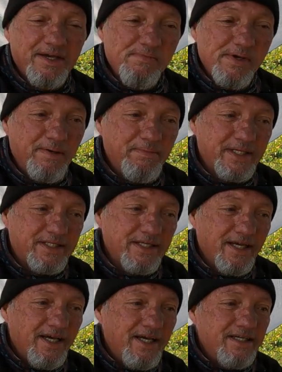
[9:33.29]
can be a bit
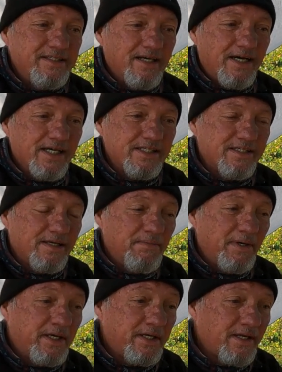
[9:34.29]

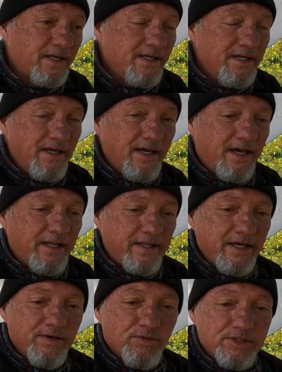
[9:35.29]
tiresome, and I
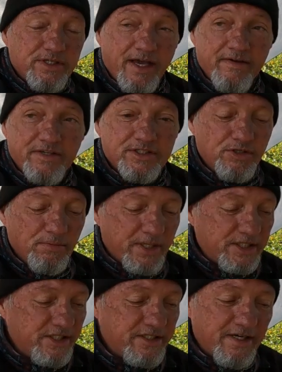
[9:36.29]
think also having too
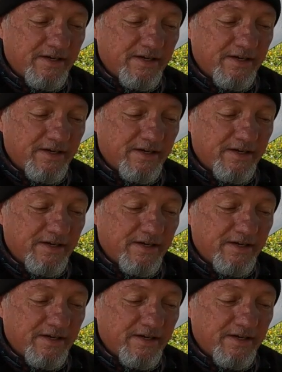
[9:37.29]
much